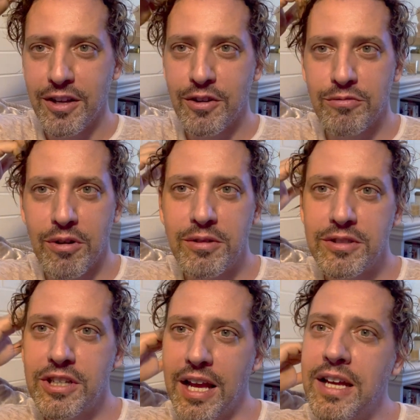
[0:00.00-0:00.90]
grow or
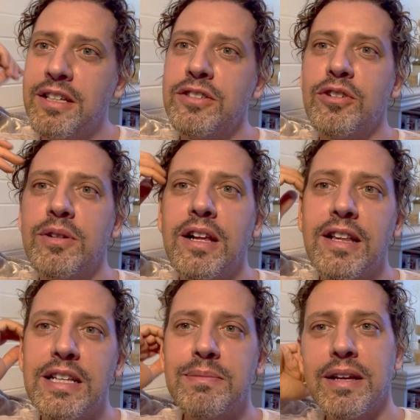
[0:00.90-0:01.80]
change, or at
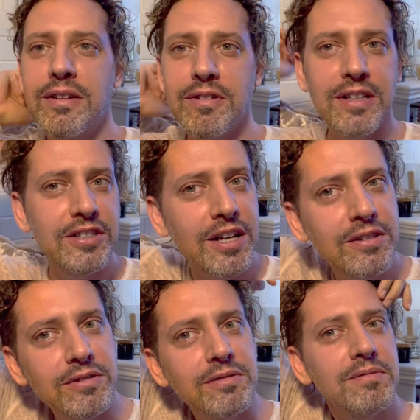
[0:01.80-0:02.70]
least make it really
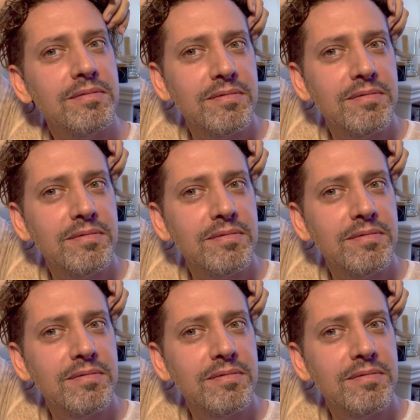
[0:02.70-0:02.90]
gentle.